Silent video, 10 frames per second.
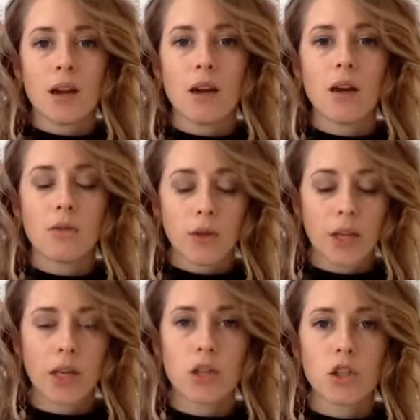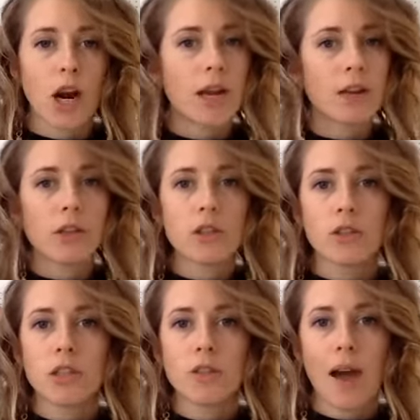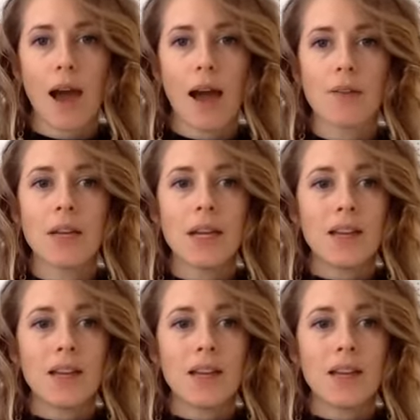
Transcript: of trying on the clothes that you have,